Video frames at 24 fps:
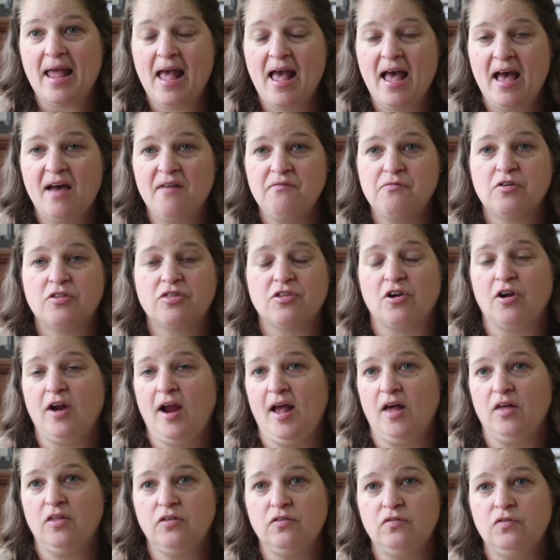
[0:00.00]
have with our
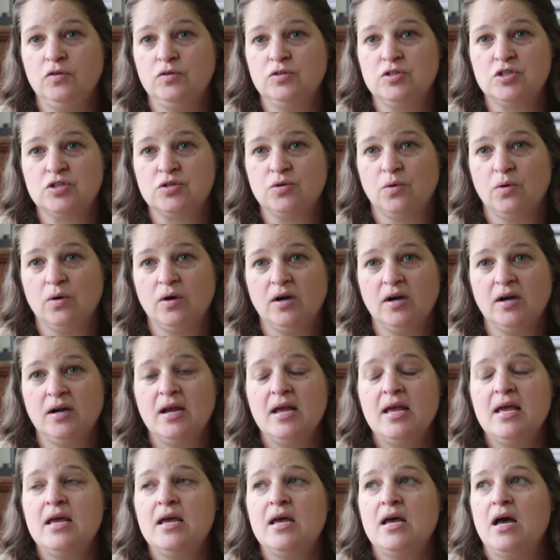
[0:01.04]
health food store,